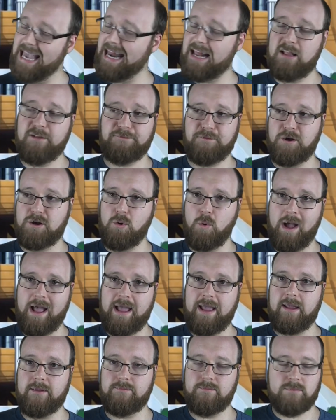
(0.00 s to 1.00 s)
Get it the fuck
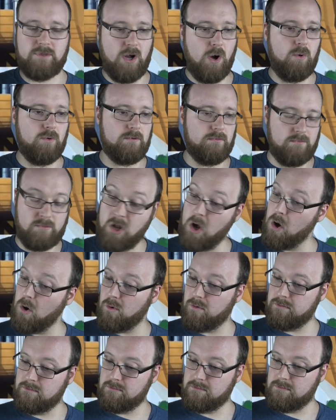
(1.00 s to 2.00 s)
away. Don't,
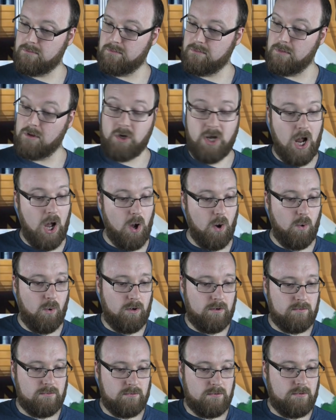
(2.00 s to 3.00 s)
no,
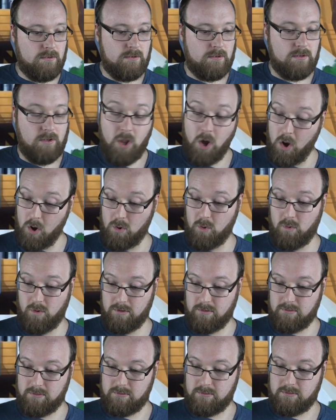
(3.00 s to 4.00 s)
no,
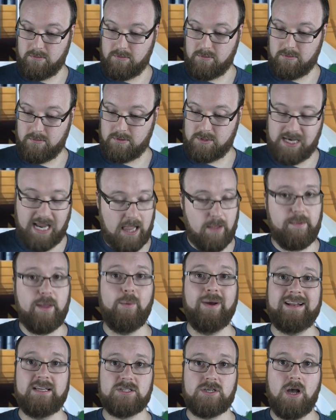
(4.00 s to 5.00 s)
no.
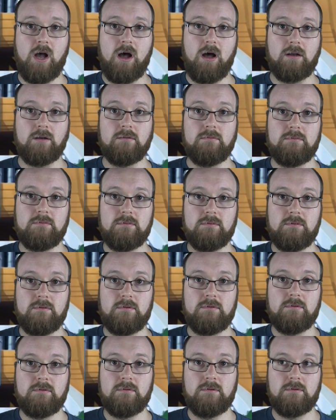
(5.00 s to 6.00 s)
Tell me when it's gone.
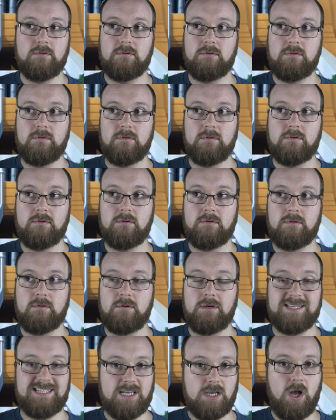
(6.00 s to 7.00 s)

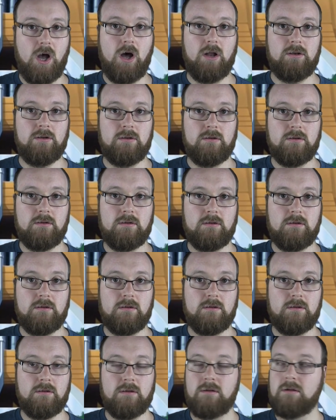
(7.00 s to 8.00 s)
Is it gone?
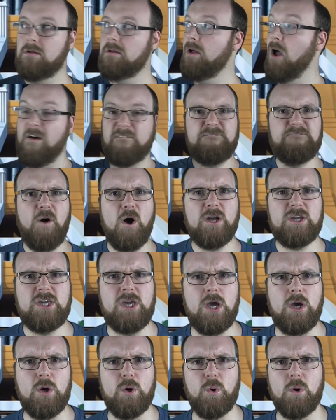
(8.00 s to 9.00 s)
F***
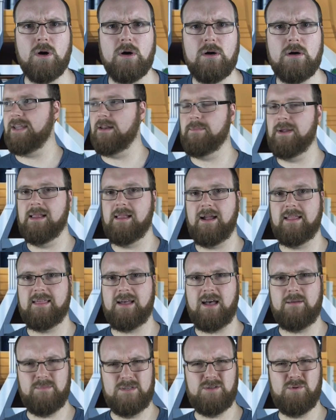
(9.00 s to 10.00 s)
you! Tricking me
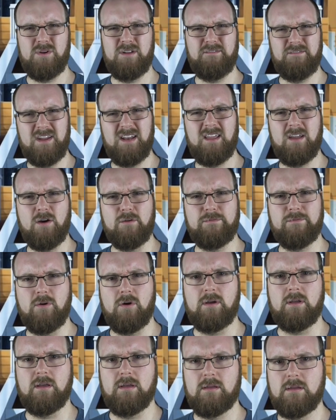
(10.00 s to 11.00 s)
like that, I'm doing a video
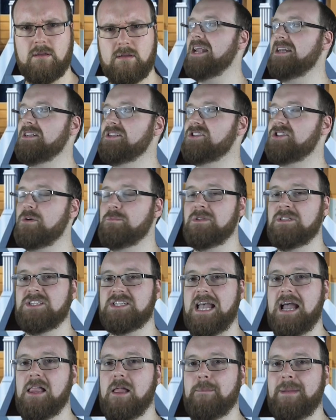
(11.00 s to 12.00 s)
for you. Jaden
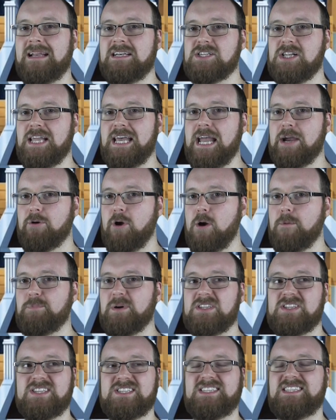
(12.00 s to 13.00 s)
summons elemental
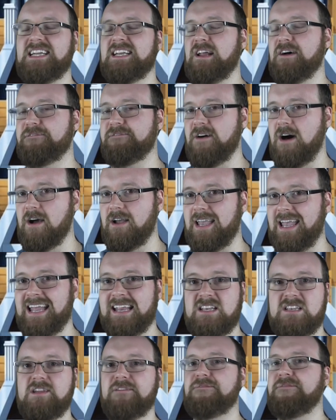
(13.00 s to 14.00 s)
hero Bastina
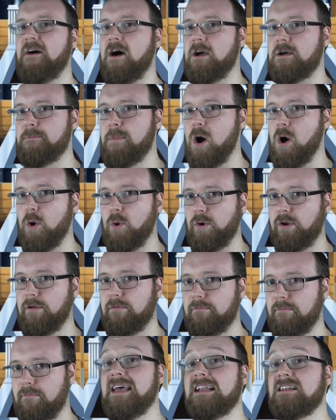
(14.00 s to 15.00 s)
f*** into f***
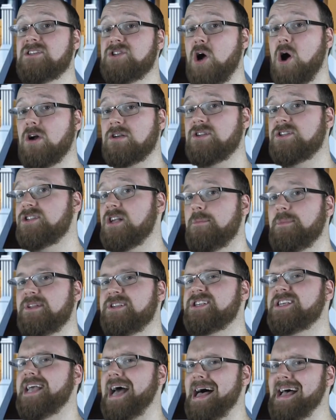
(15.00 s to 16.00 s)
mode. And then Doc
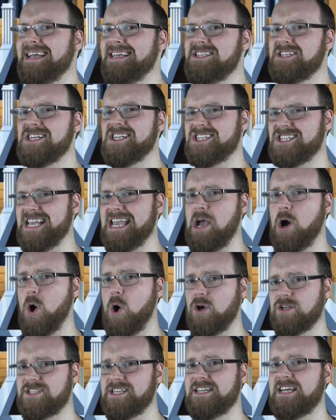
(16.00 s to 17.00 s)
summons Kaiser
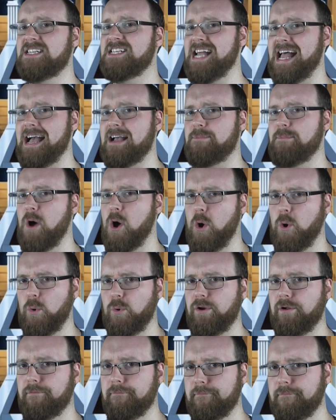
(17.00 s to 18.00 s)
Seahorse in attack
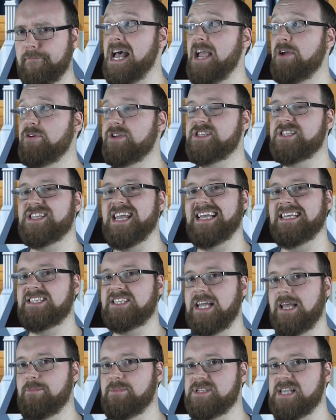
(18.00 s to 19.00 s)
mode. Cyrus
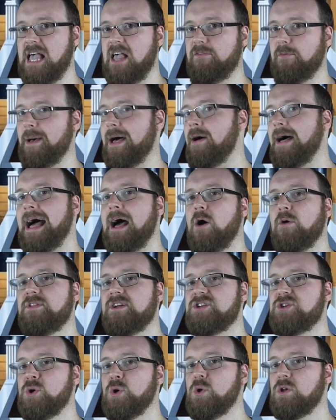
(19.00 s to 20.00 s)
thinks to himself about
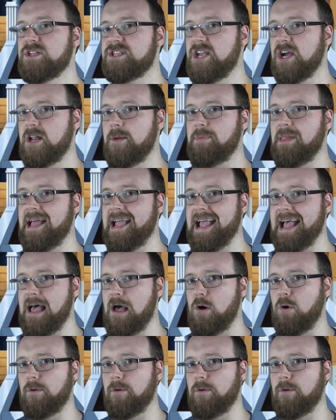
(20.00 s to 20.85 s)
how the duel's gonna play